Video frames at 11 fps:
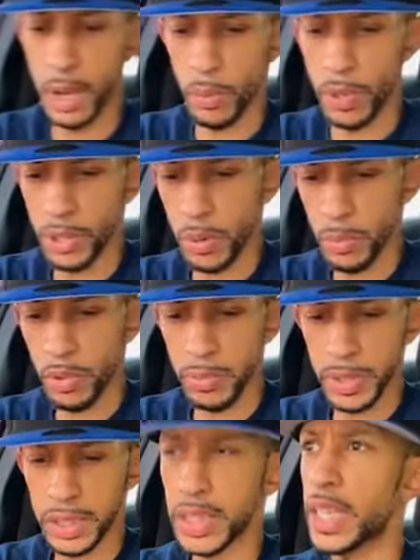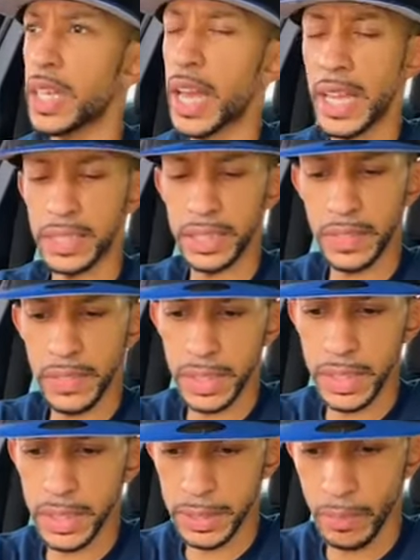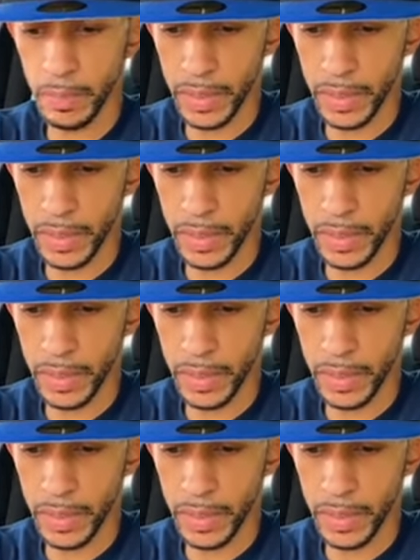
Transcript: where your movements and activities